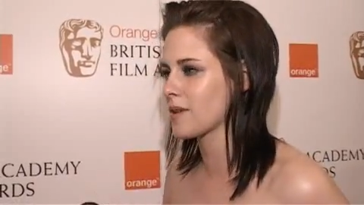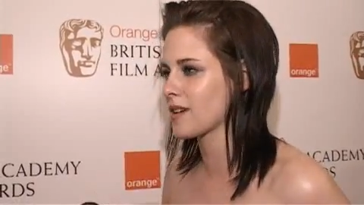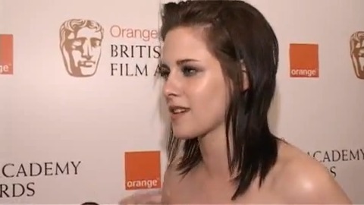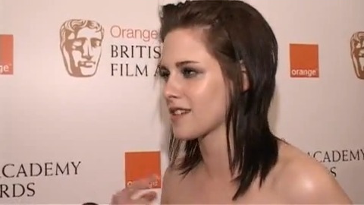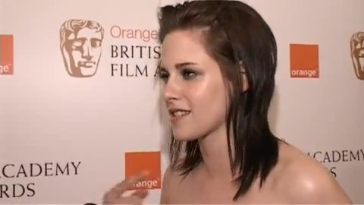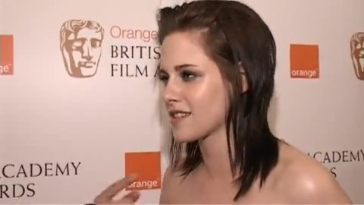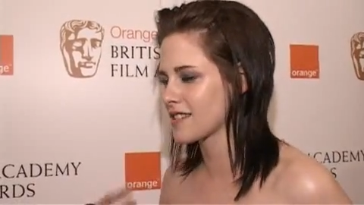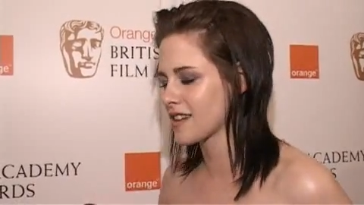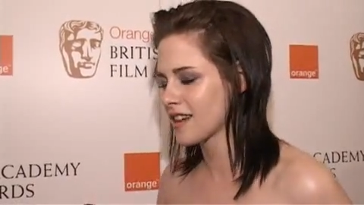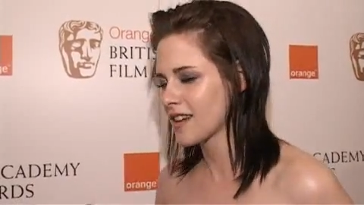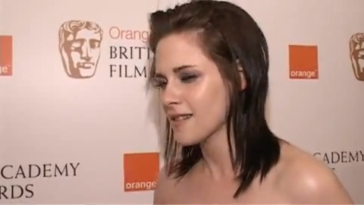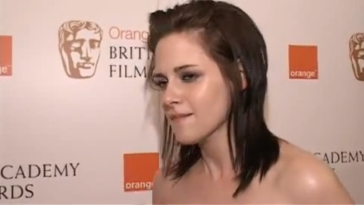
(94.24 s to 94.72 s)

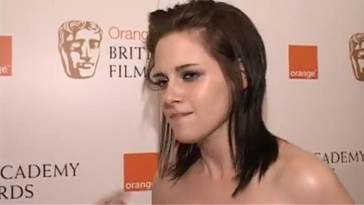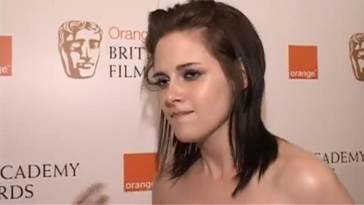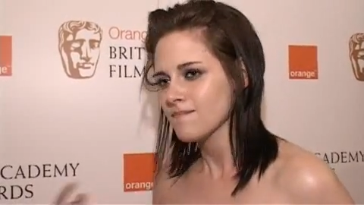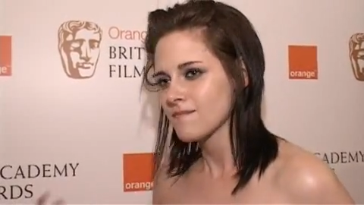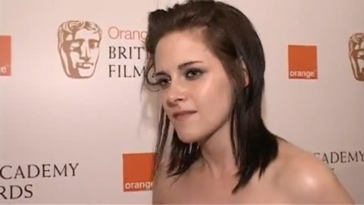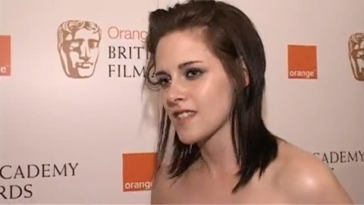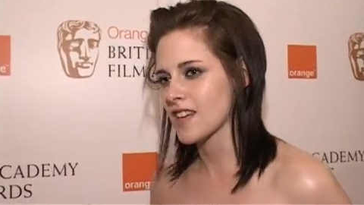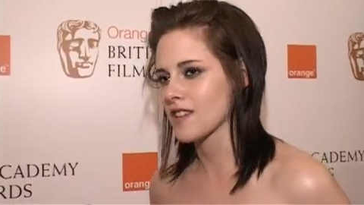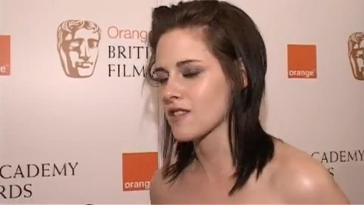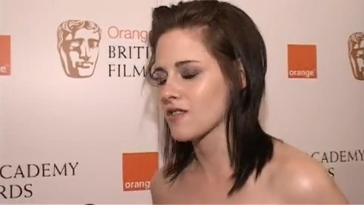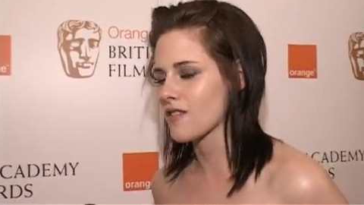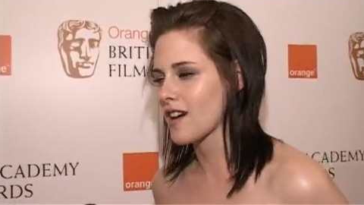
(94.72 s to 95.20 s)
because
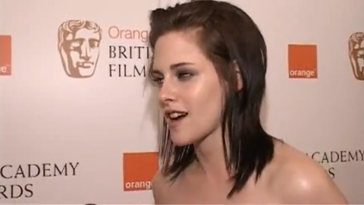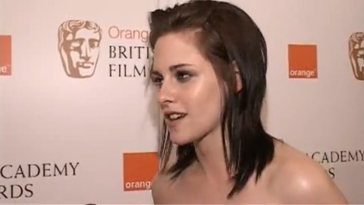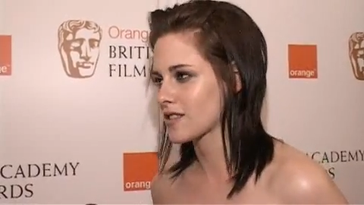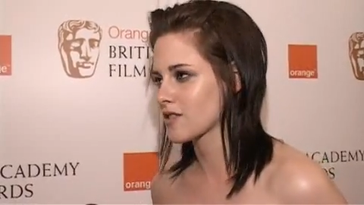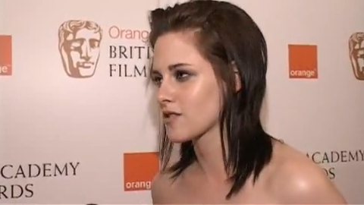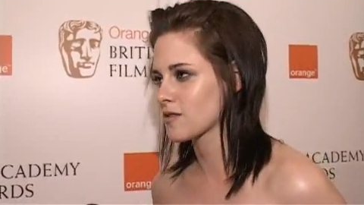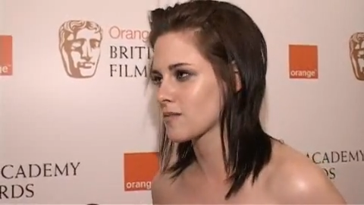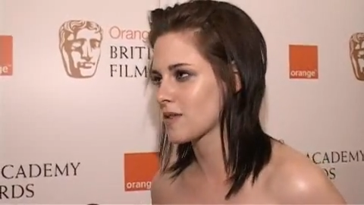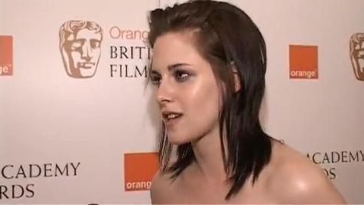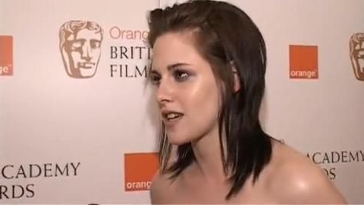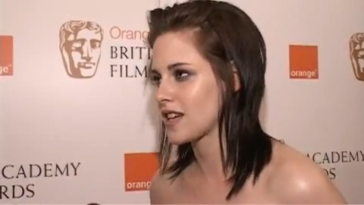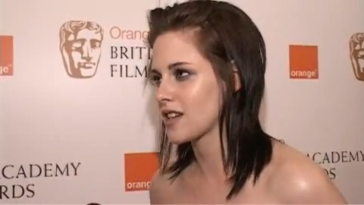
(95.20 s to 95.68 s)
the other
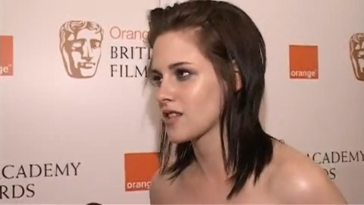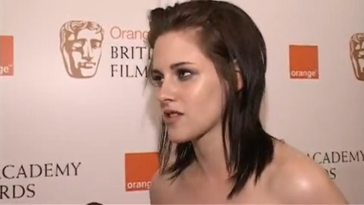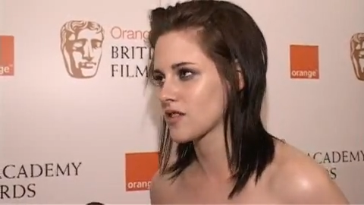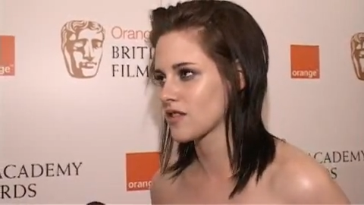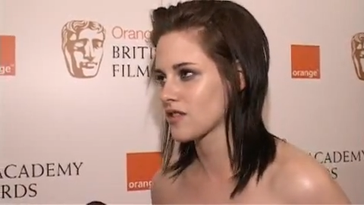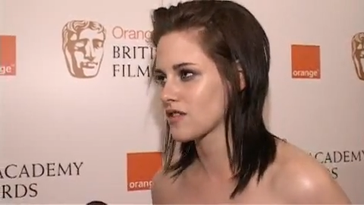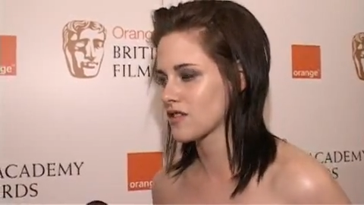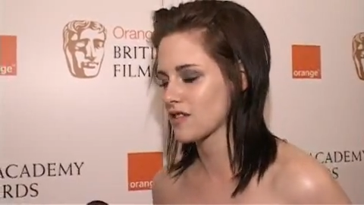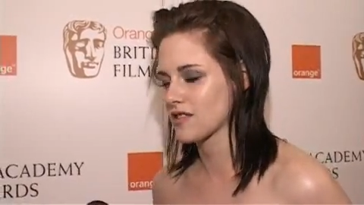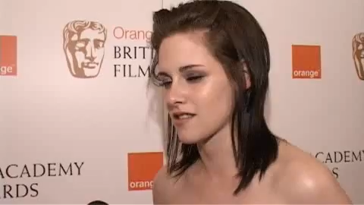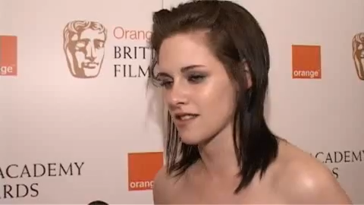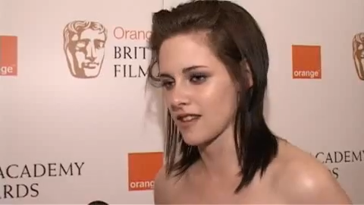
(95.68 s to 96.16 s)
actors my age are
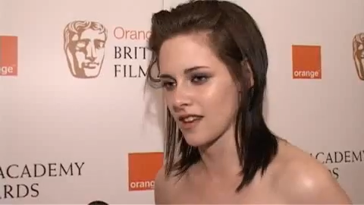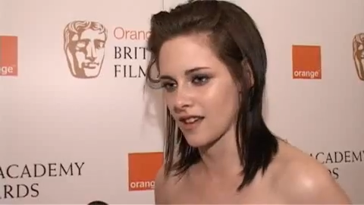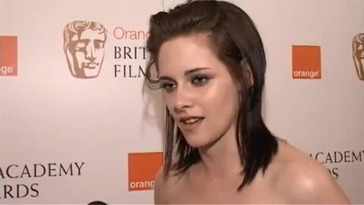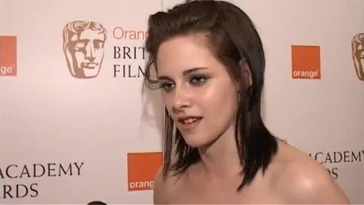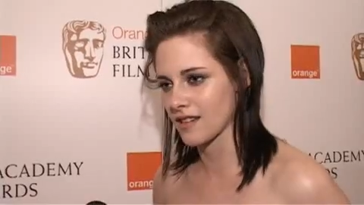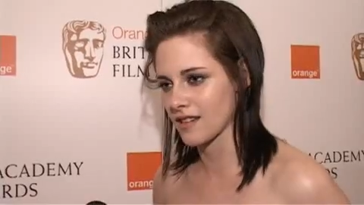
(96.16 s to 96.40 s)
just